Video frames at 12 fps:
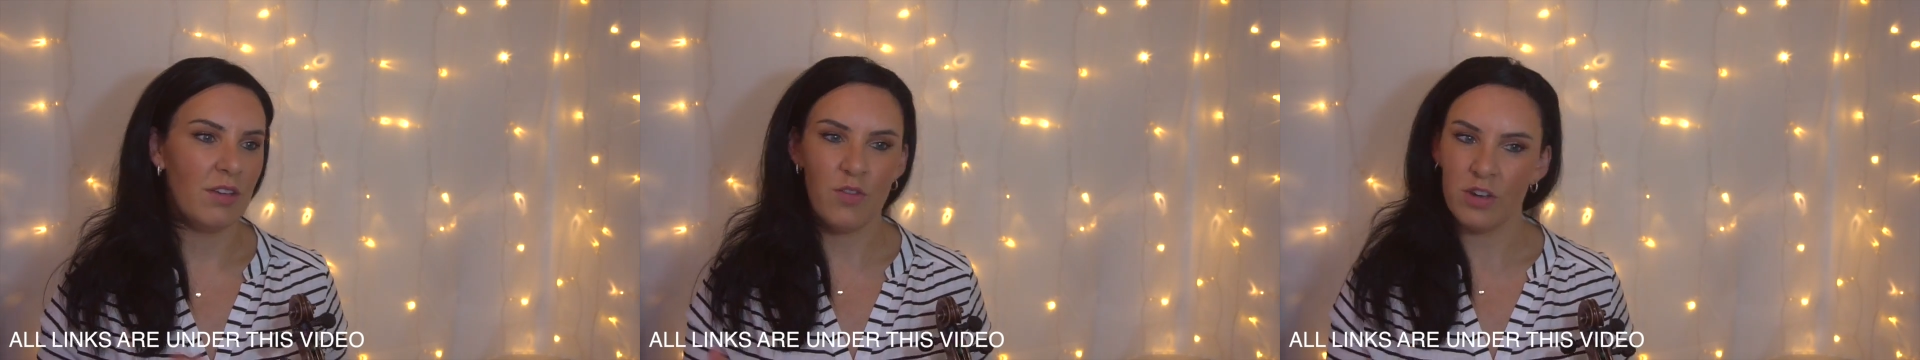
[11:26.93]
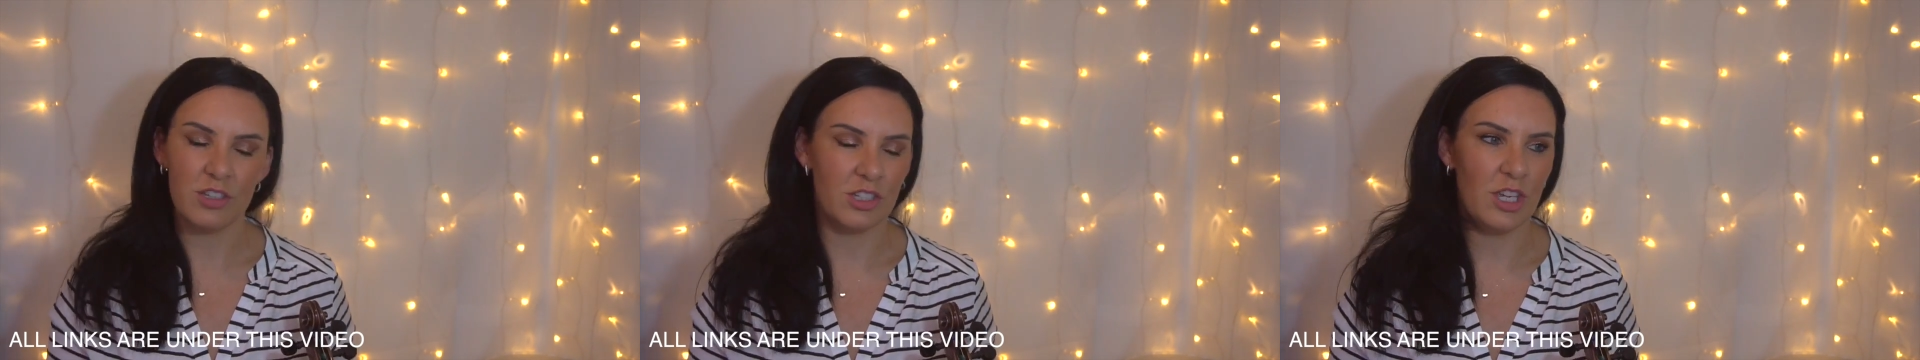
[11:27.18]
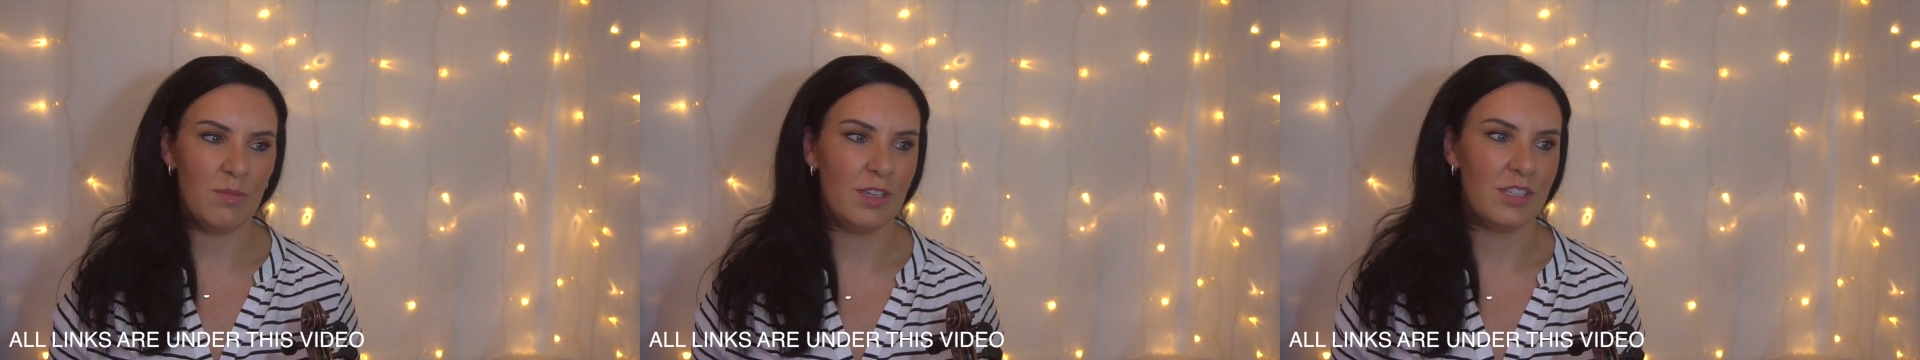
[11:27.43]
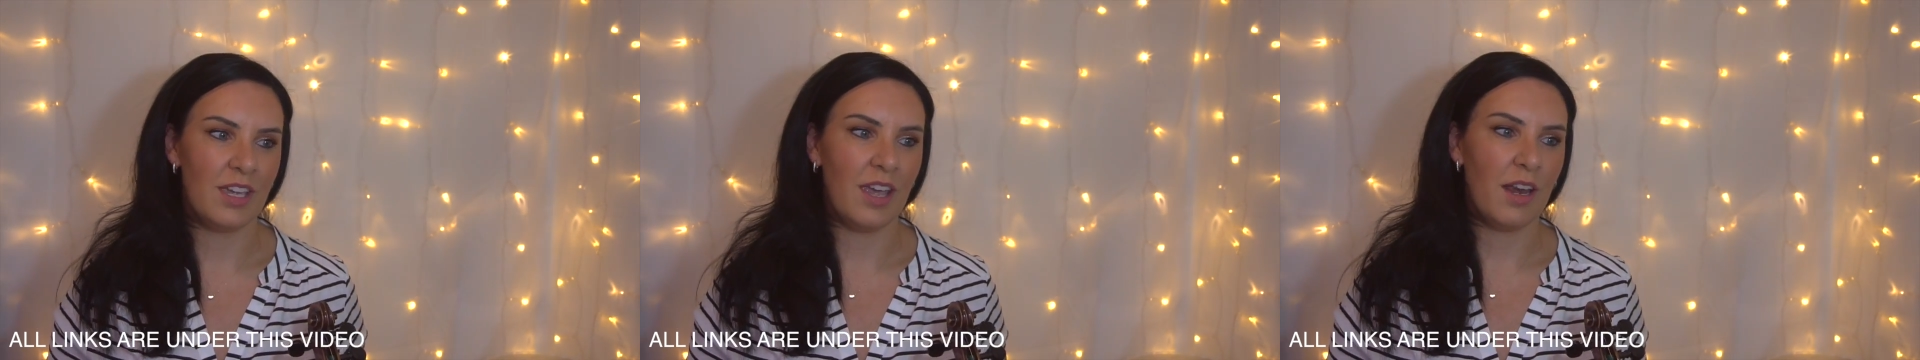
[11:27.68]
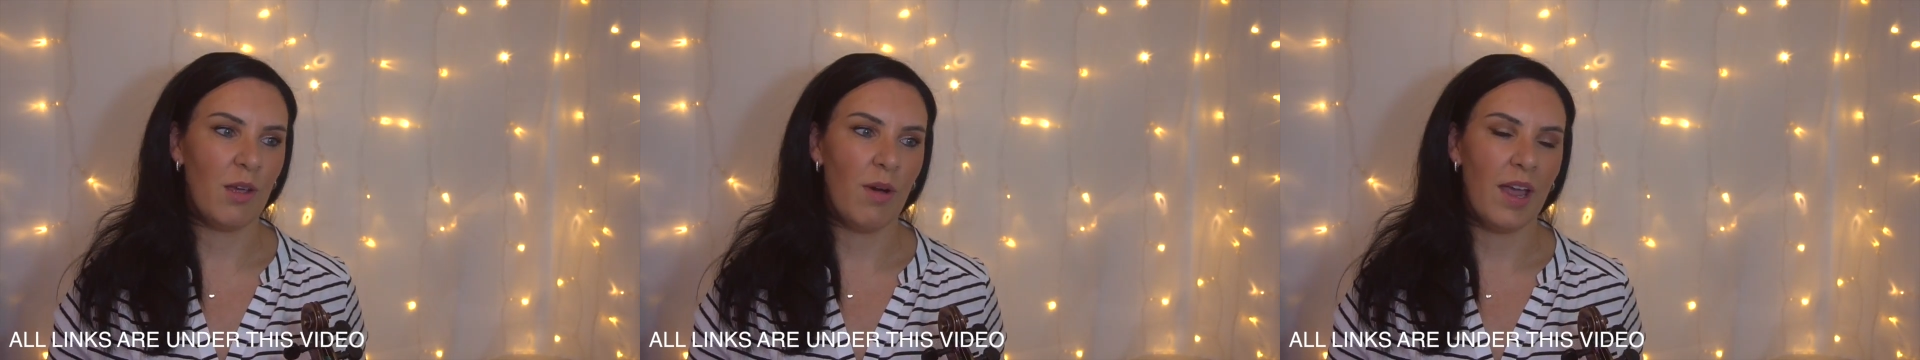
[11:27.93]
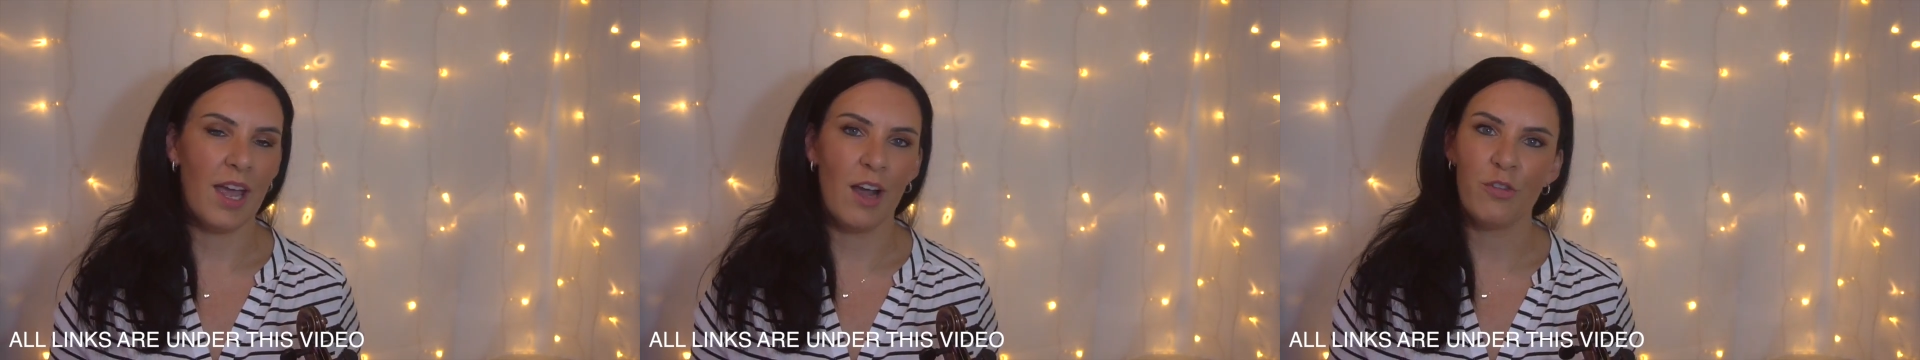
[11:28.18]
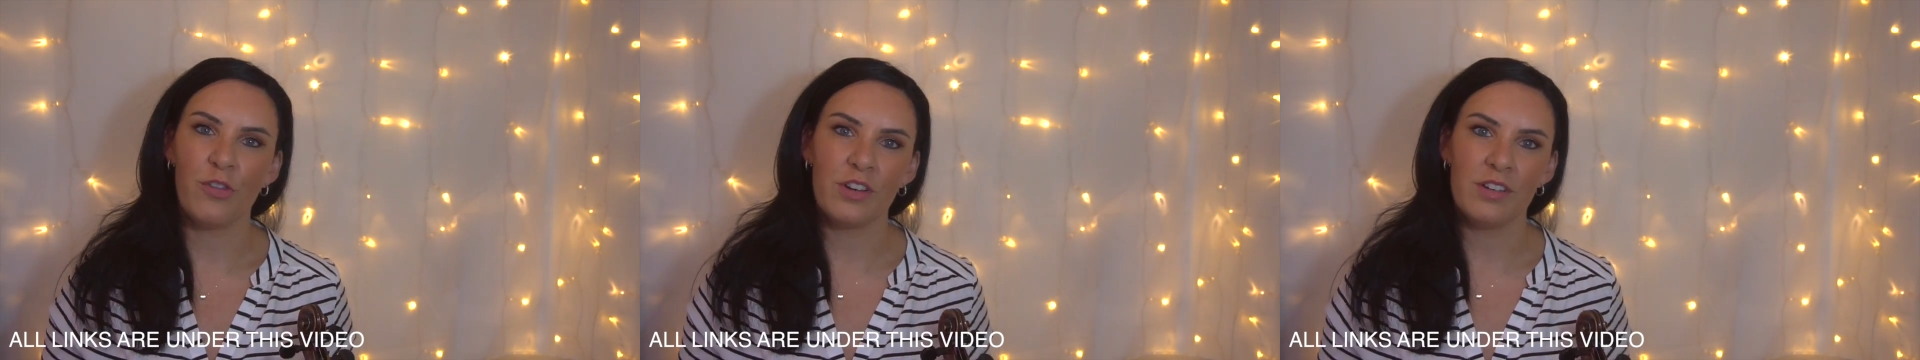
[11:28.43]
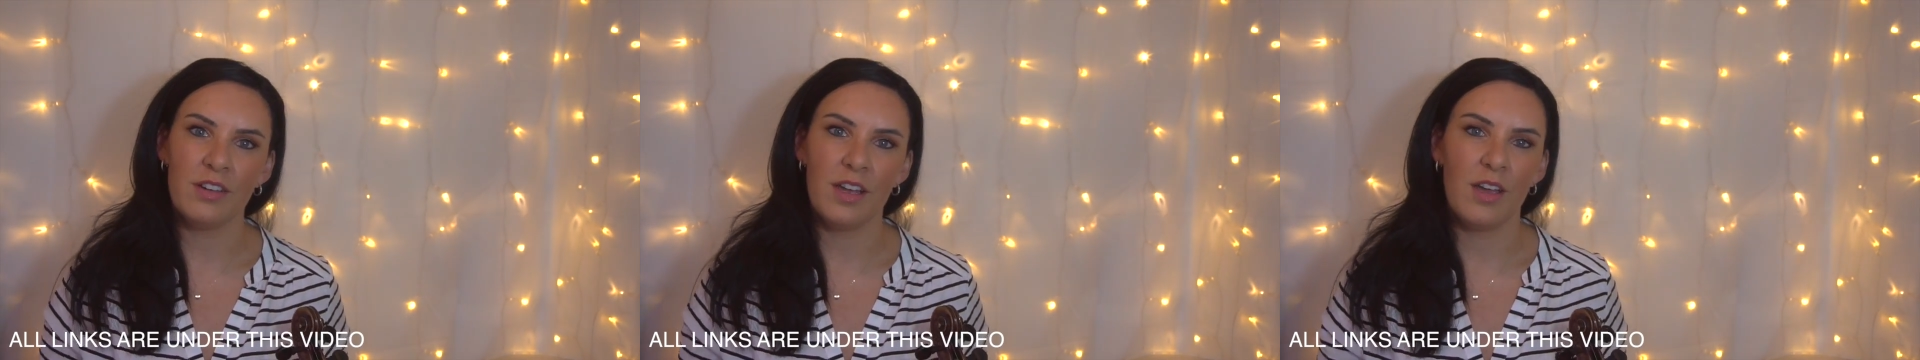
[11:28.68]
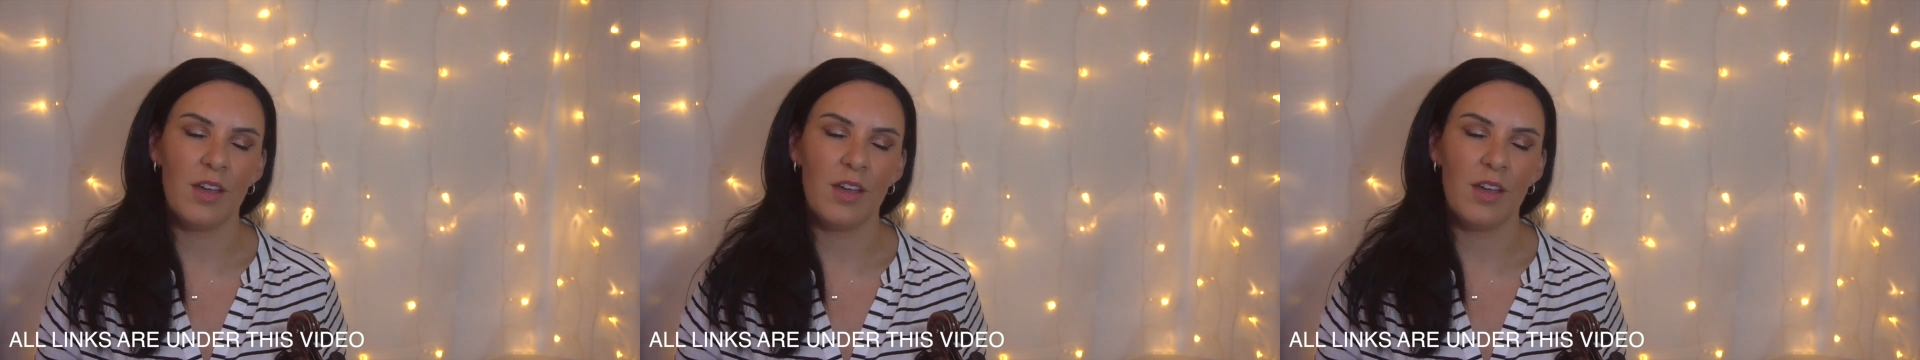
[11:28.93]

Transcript: You've got the sheet music anyway. Have fun